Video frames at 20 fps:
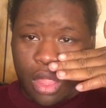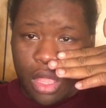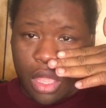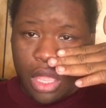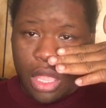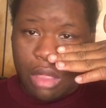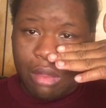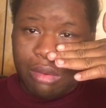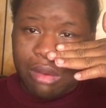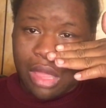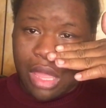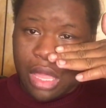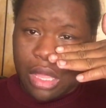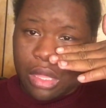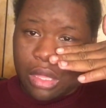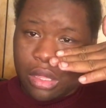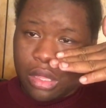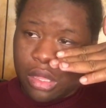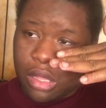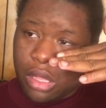and he was
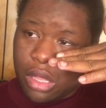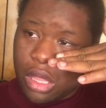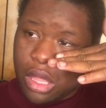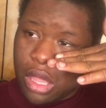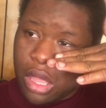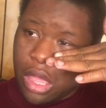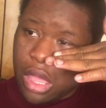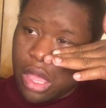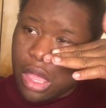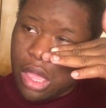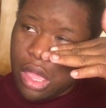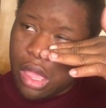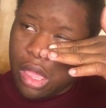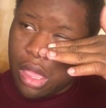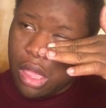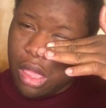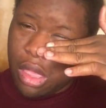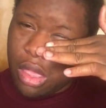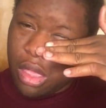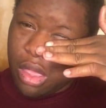like,
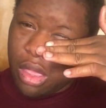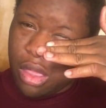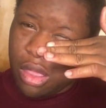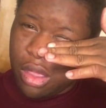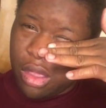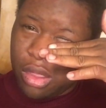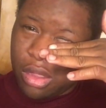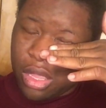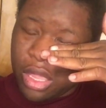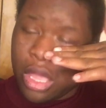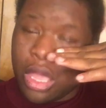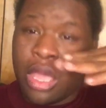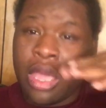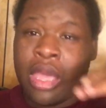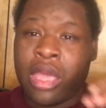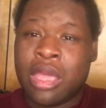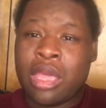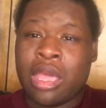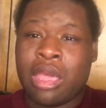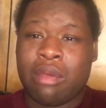okay,
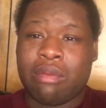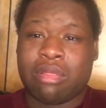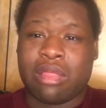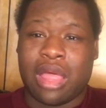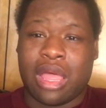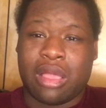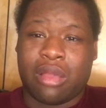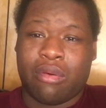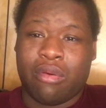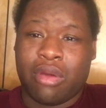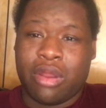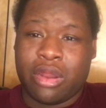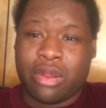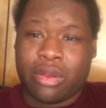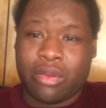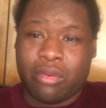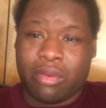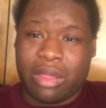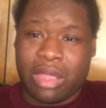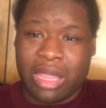he was like going to
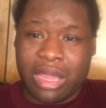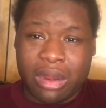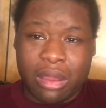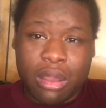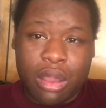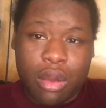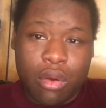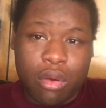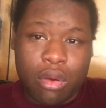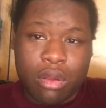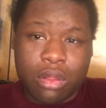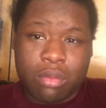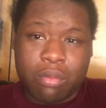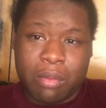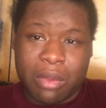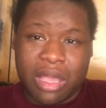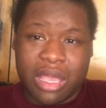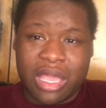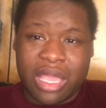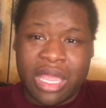do intercourse.
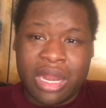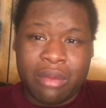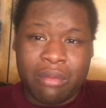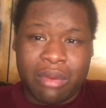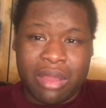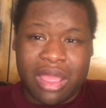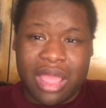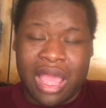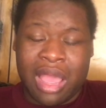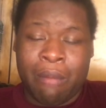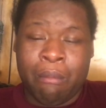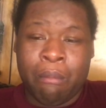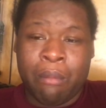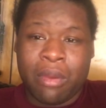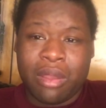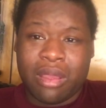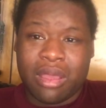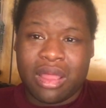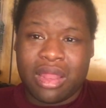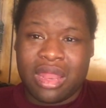But anyway, I'm
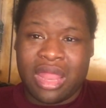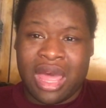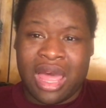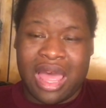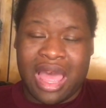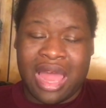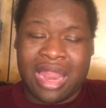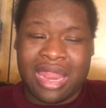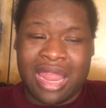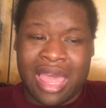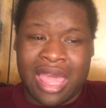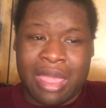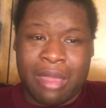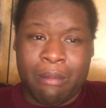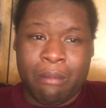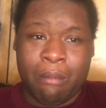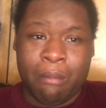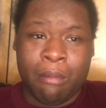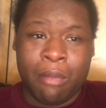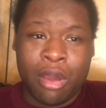like, I like
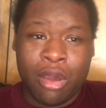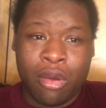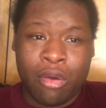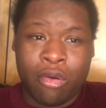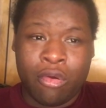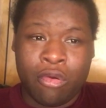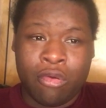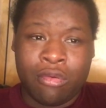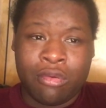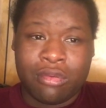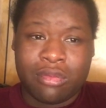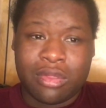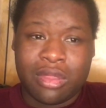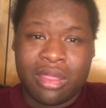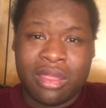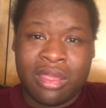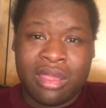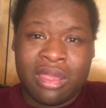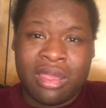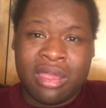moved
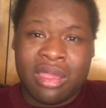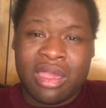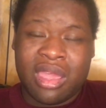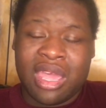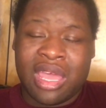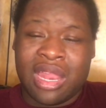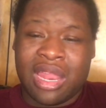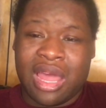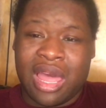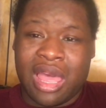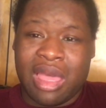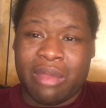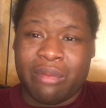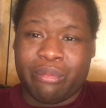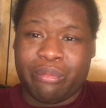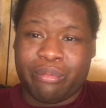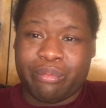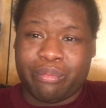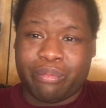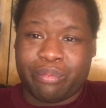and like
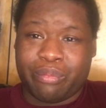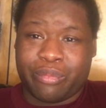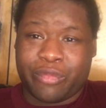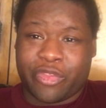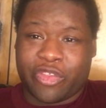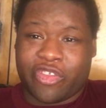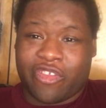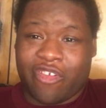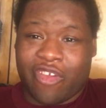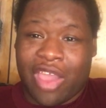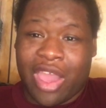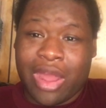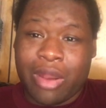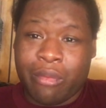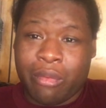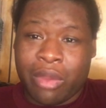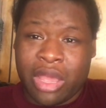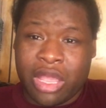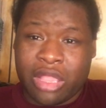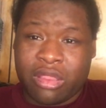try to
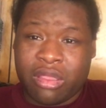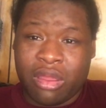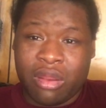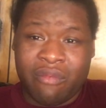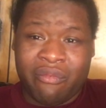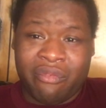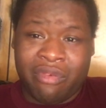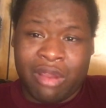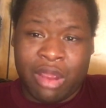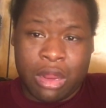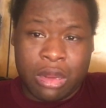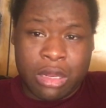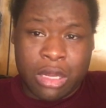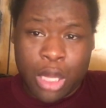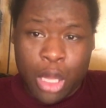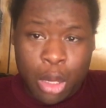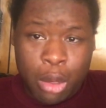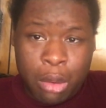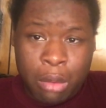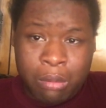run to the front
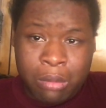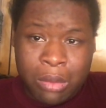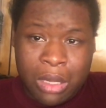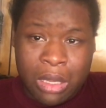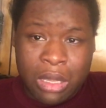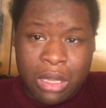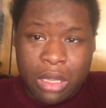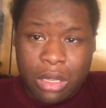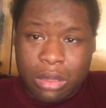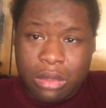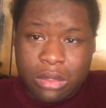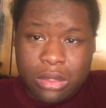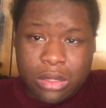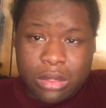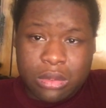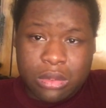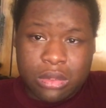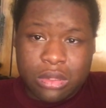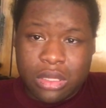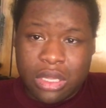door, but
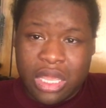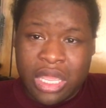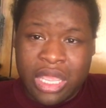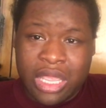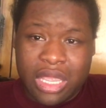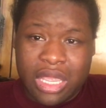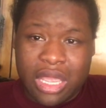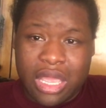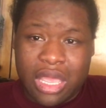he